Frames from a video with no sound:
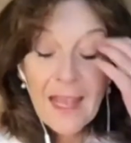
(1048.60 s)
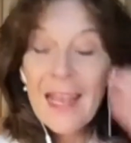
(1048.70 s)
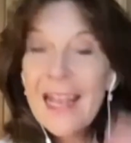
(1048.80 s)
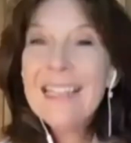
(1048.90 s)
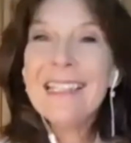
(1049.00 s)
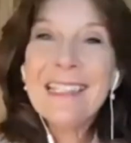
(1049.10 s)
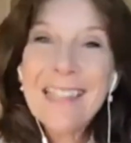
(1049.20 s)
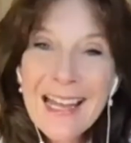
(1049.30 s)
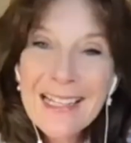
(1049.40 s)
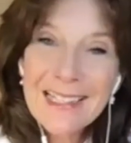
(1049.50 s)
It is
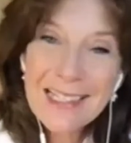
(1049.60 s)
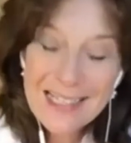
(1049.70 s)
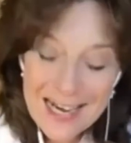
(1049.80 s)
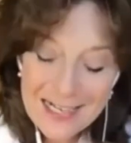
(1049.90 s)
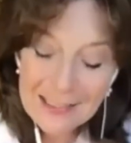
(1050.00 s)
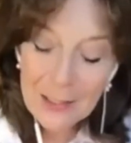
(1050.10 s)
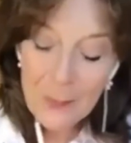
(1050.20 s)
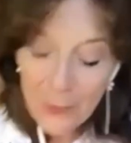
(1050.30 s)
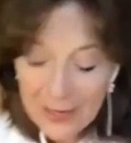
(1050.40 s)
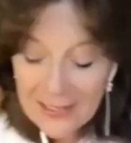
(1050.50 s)
said that it takes an
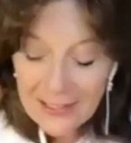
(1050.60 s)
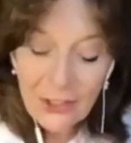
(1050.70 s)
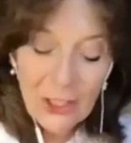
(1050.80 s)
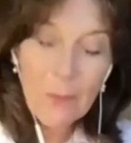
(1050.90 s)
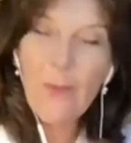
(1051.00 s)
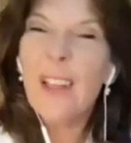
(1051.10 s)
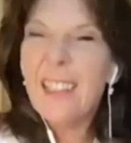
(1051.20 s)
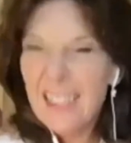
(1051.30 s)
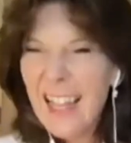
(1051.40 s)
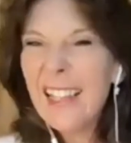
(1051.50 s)
apprenticeship of
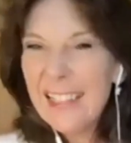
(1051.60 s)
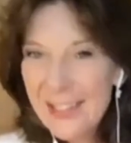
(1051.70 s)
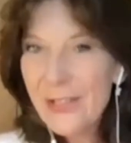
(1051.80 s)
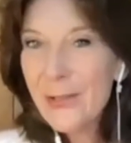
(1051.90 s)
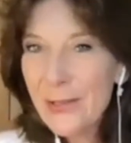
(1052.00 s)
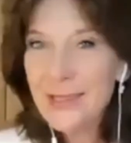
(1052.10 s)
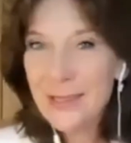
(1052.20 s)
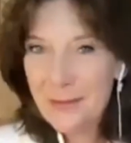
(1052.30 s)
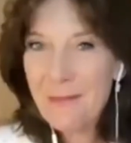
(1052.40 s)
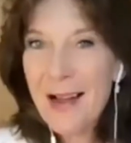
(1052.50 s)
9 years
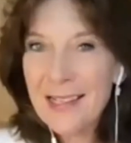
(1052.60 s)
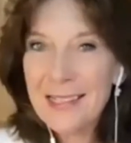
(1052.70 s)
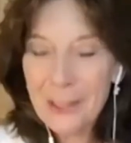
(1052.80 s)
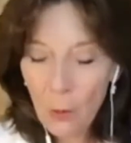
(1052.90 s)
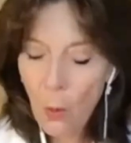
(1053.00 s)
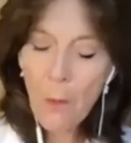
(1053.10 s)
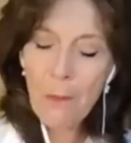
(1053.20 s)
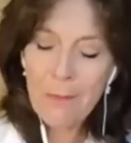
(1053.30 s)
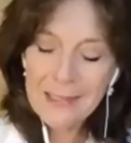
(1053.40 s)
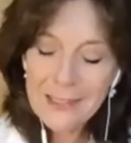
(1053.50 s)
to master or
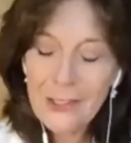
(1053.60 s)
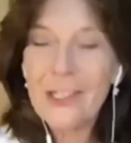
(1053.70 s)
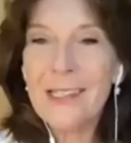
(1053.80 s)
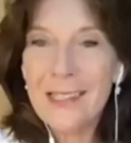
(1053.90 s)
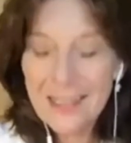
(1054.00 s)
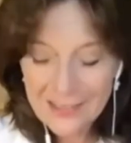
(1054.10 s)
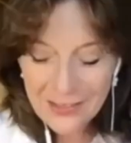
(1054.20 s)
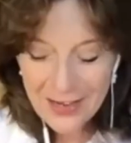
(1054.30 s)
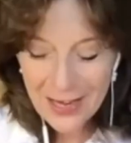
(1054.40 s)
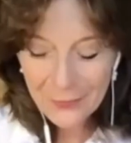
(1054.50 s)
mistress this
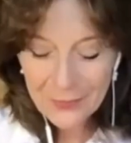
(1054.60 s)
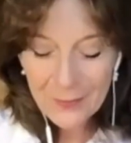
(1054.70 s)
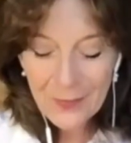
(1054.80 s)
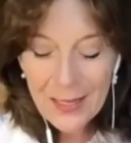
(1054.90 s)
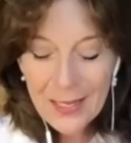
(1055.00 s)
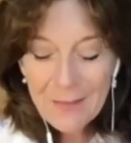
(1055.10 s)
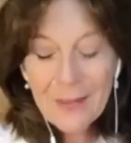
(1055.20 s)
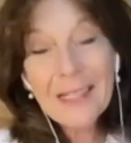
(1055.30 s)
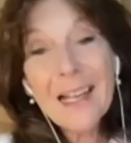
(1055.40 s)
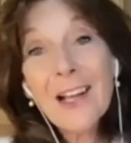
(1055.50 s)
craft,
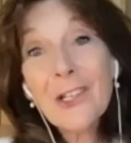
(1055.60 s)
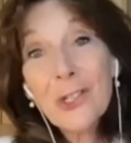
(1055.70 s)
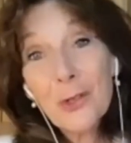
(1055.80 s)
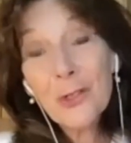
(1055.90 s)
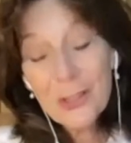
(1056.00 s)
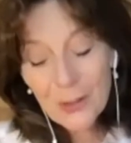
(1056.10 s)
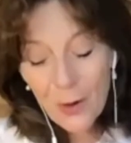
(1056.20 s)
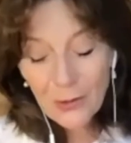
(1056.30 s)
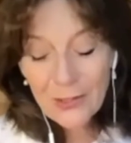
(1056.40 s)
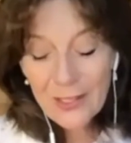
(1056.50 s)
but in our short
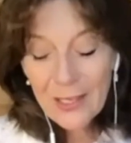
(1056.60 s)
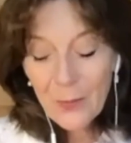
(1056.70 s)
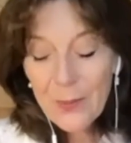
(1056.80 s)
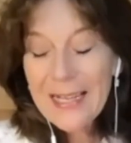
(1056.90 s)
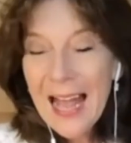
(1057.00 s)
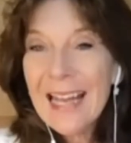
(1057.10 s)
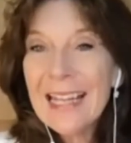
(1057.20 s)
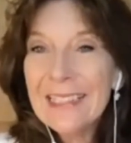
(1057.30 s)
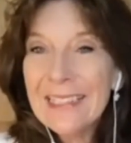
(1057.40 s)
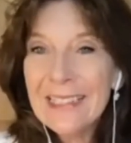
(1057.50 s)
slot, we can
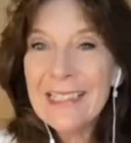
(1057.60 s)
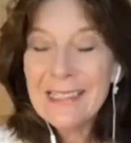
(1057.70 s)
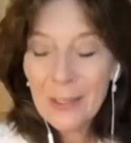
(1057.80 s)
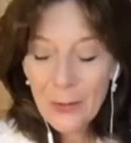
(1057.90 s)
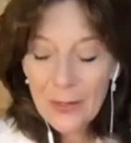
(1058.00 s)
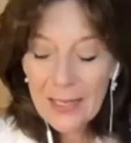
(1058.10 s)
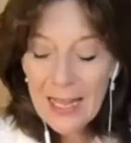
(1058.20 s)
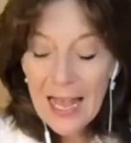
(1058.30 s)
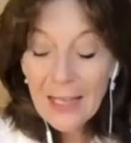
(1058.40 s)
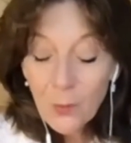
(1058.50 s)
at least look
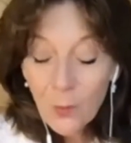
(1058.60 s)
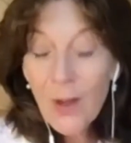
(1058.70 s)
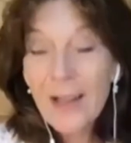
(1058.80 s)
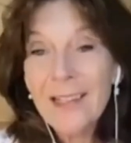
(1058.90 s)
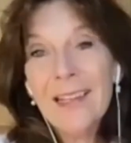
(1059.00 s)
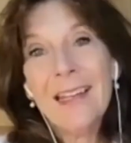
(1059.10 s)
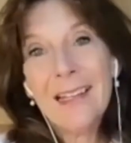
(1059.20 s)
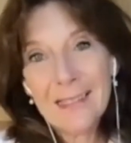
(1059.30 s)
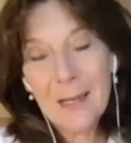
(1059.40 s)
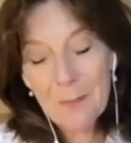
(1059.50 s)
at one
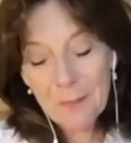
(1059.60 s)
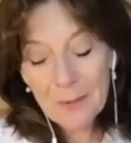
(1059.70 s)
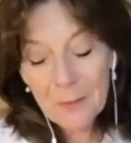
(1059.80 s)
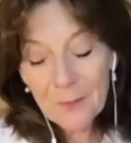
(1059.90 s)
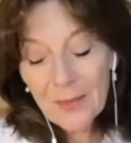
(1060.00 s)
example.